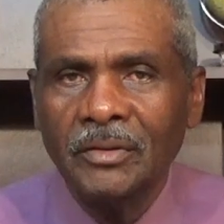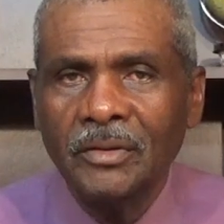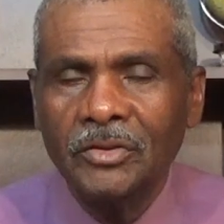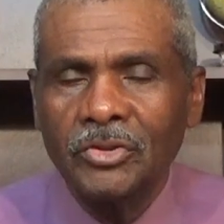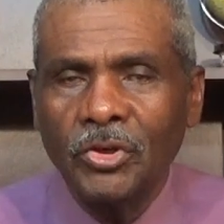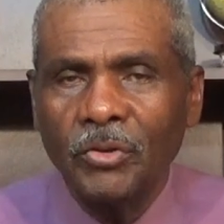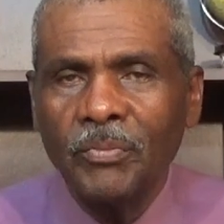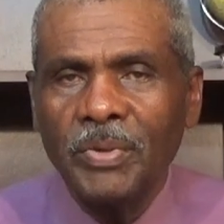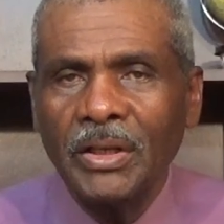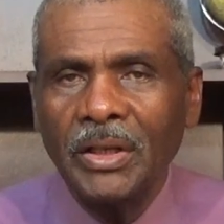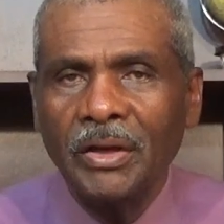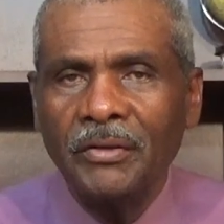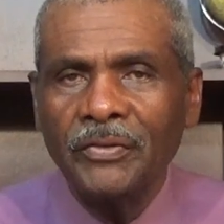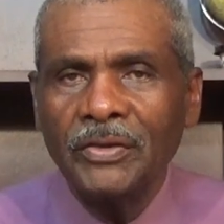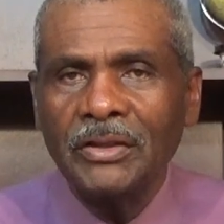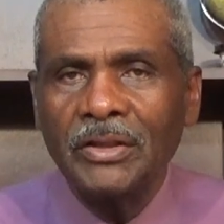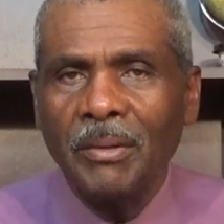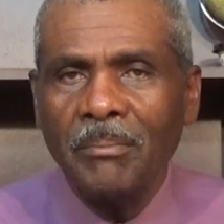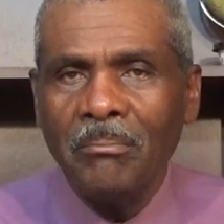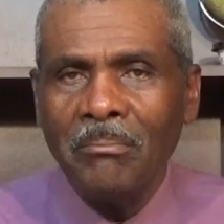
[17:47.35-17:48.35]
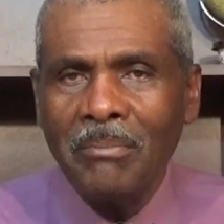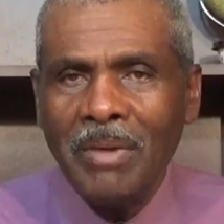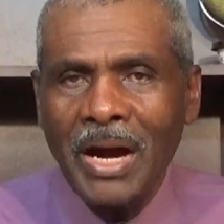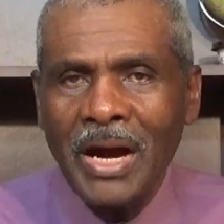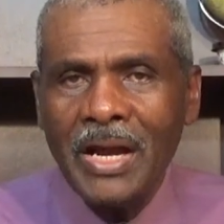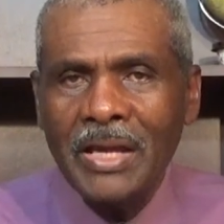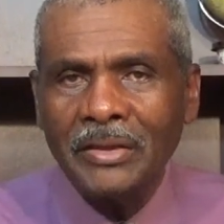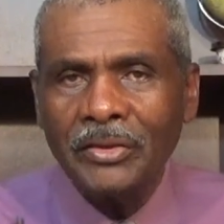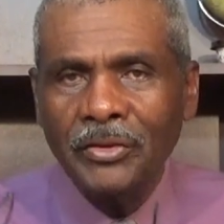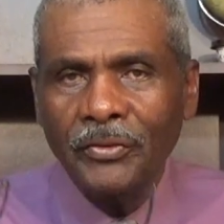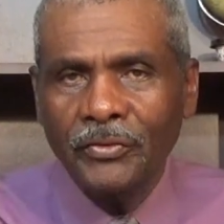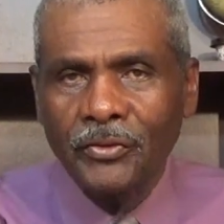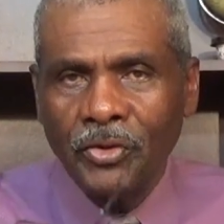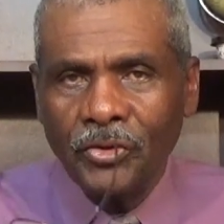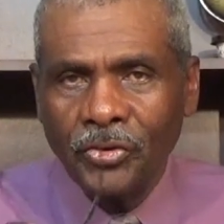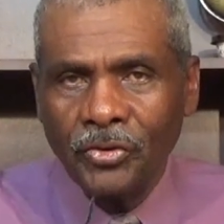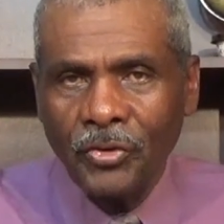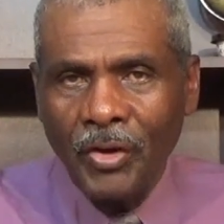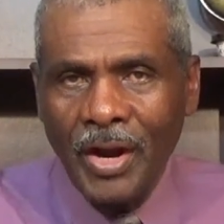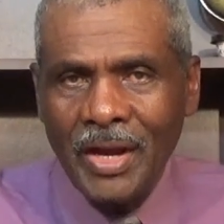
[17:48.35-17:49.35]
So, beloved, the mind of
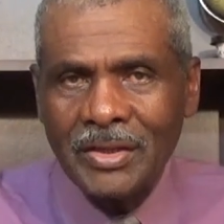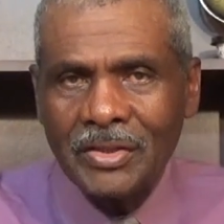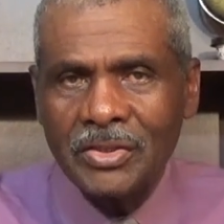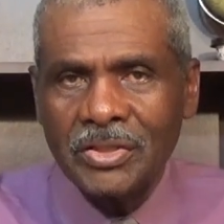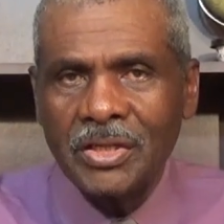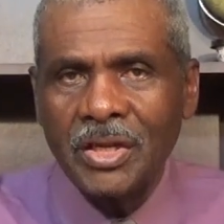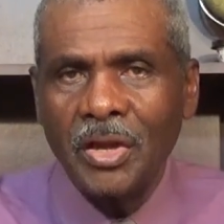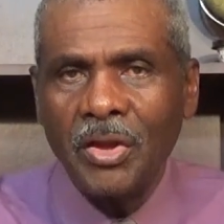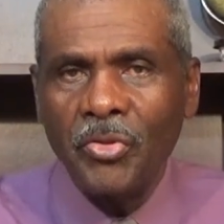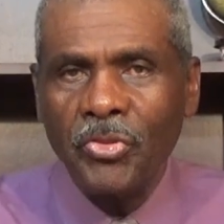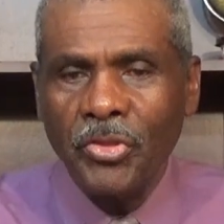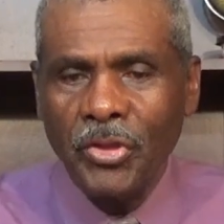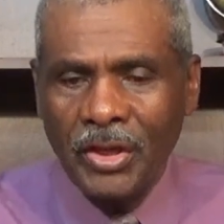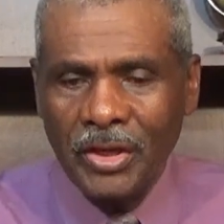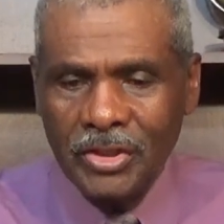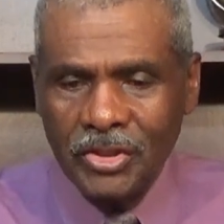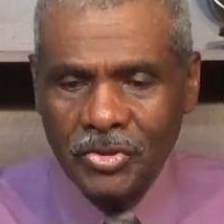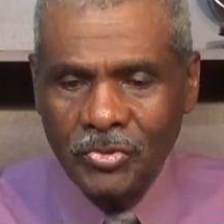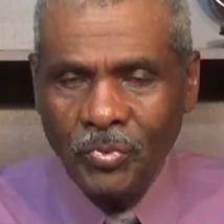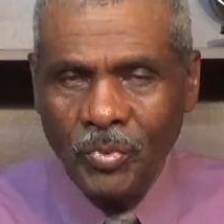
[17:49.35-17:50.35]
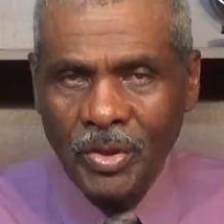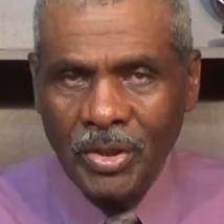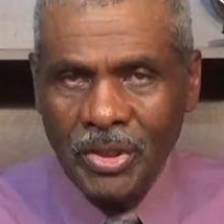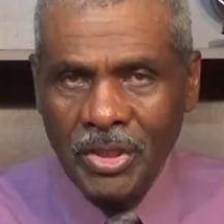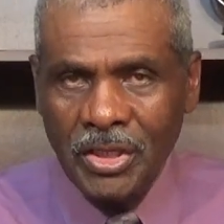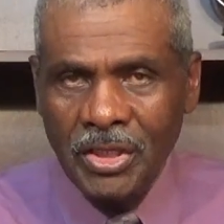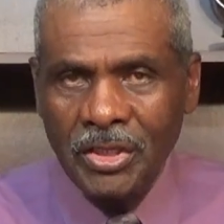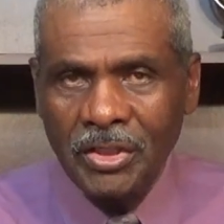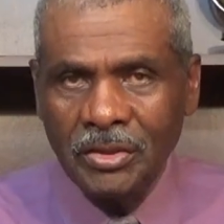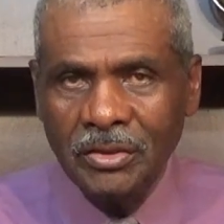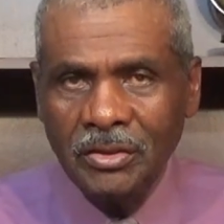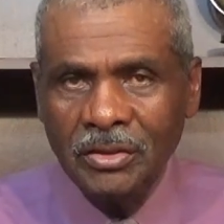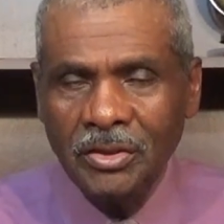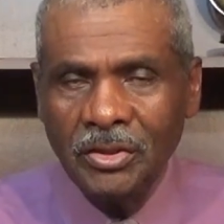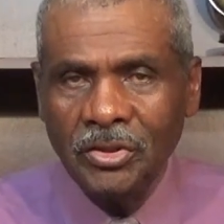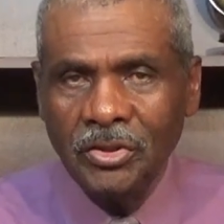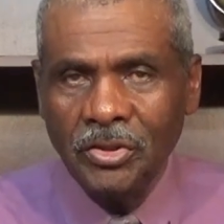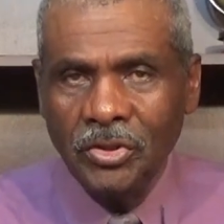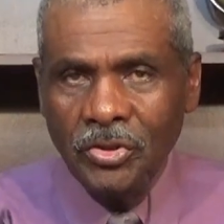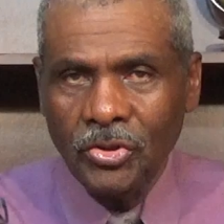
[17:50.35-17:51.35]
Christ that is within
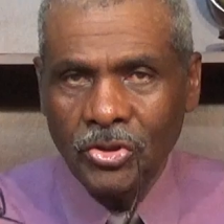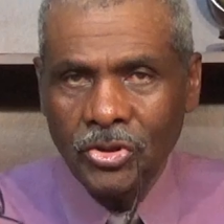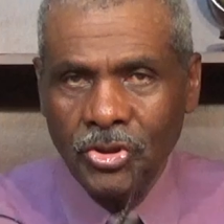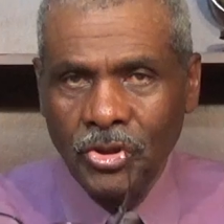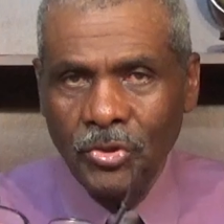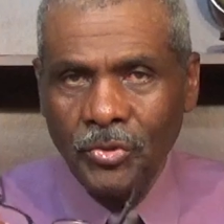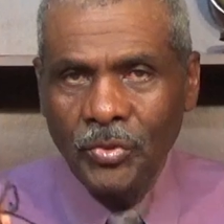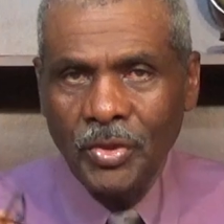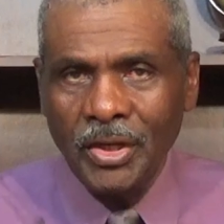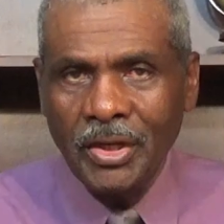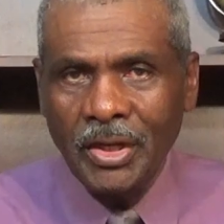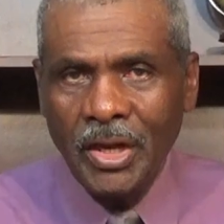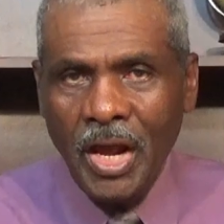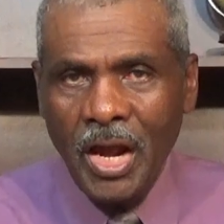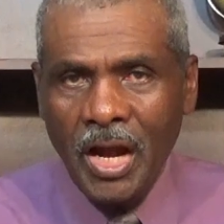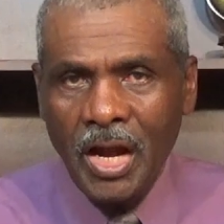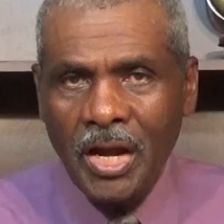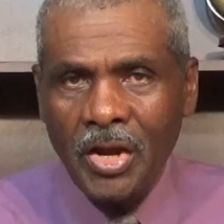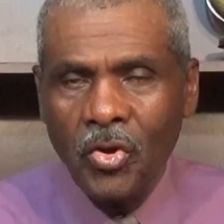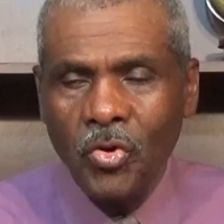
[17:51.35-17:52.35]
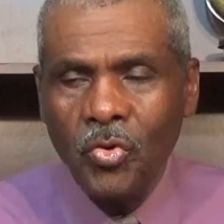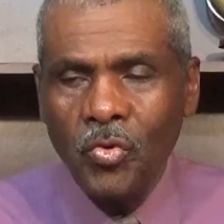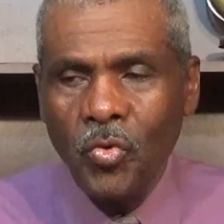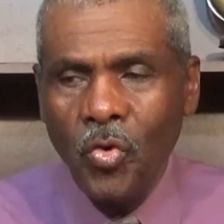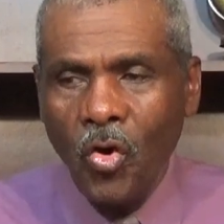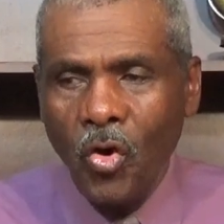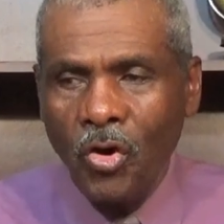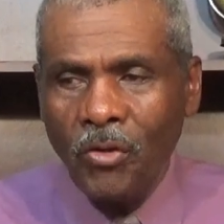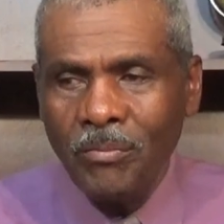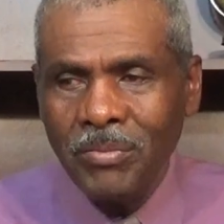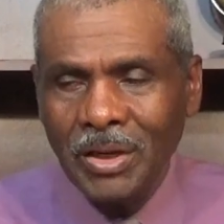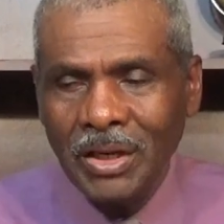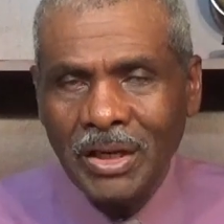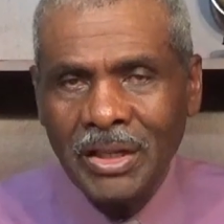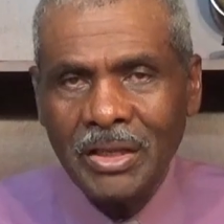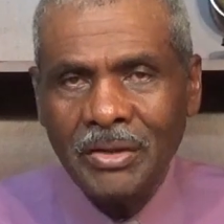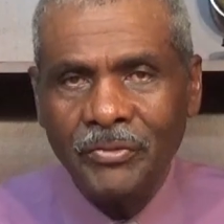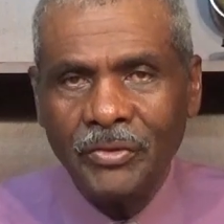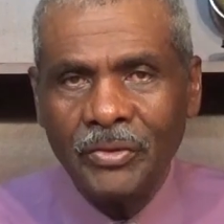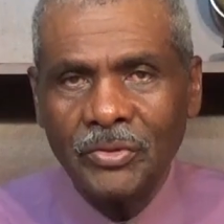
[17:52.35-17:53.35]
you and I who are
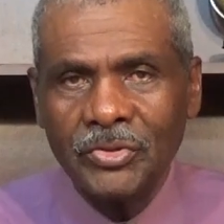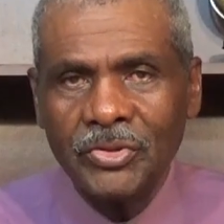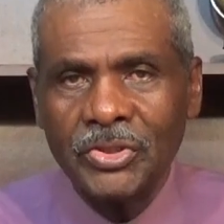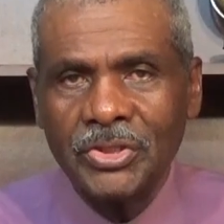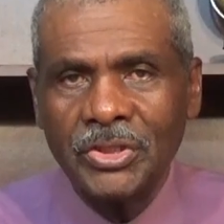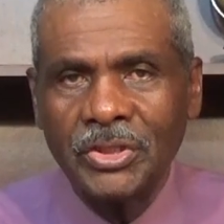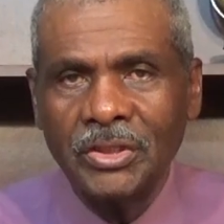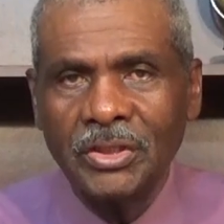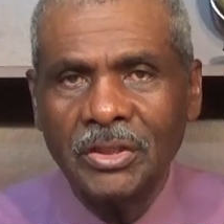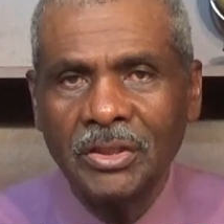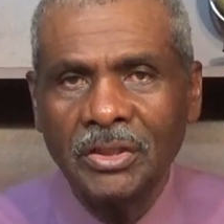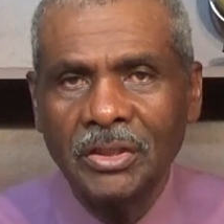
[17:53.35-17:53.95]
believers,